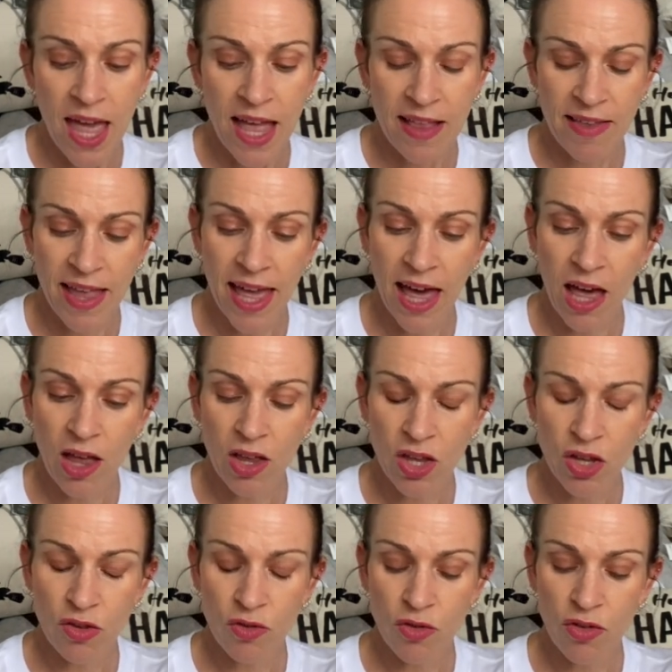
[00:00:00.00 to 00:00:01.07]
Now,
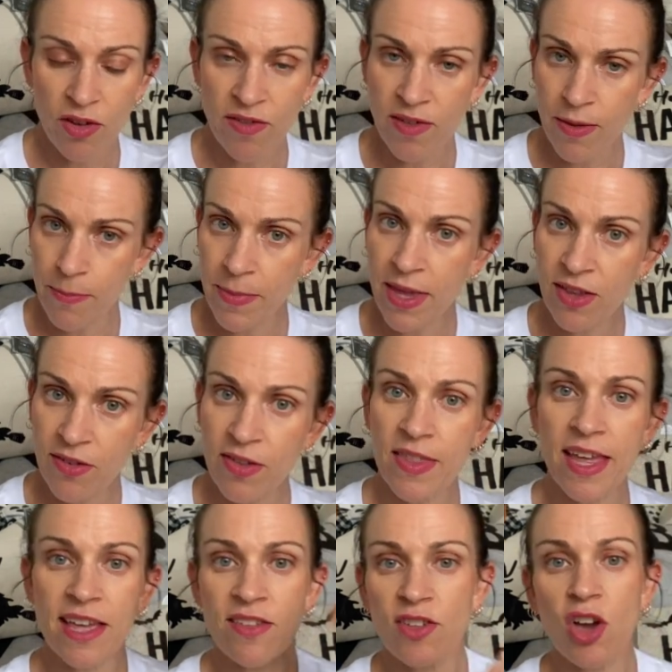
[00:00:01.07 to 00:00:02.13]
to submit to
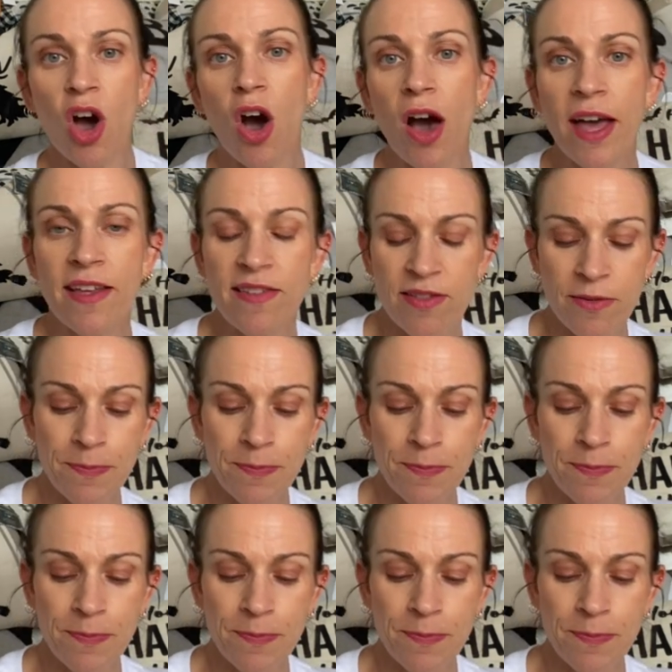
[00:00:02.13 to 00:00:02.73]
these guys,